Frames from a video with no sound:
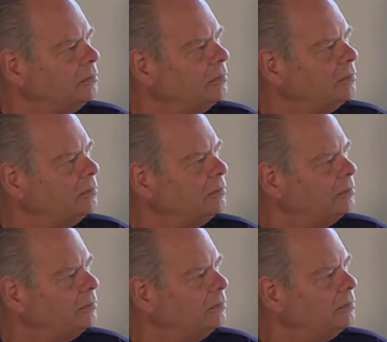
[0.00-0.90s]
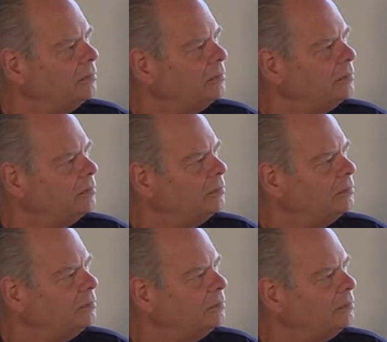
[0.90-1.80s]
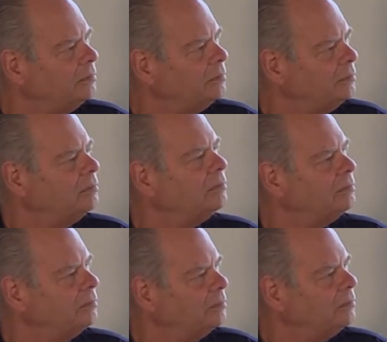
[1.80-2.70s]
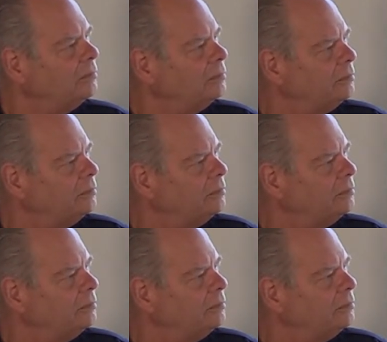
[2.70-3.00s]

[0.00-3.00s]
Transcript: (silent)